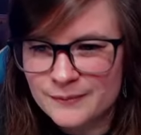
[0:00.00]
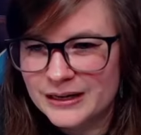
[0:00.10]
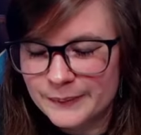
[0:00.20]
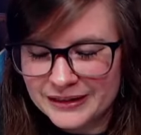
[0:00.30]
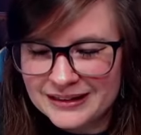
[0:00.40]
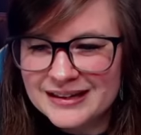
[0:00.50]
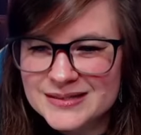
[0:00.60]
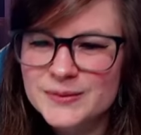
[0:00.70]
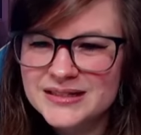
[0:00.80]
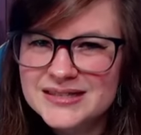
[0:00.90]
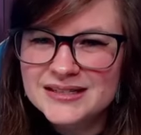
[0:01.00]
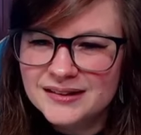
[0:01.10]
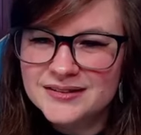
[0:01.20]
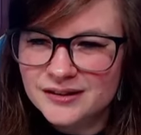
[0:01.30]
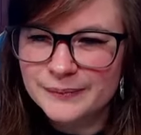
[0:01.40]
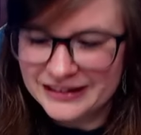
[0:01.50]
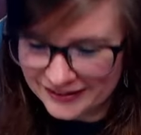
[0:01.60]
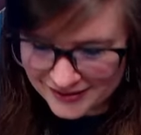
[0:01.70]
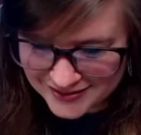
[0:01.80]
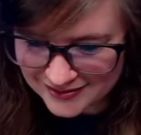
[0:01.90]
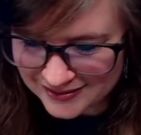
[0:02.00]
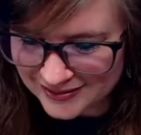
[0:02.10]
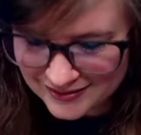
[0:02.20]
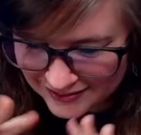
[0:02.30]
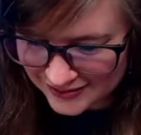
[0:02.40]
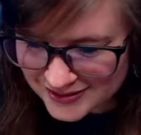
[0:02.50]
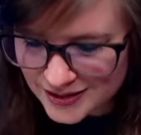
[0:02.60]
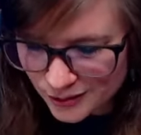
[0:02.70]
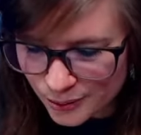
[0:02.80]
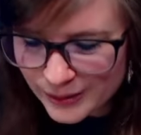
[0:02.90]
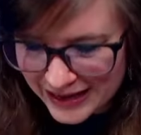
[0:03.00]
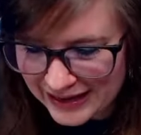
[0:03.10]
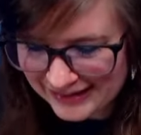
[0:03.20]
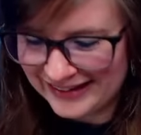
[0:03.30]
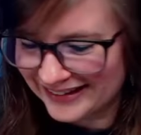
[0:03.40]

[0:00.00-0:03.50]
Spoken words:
And I'm like, yes, but it's still a Terminator. It's just... It's okay.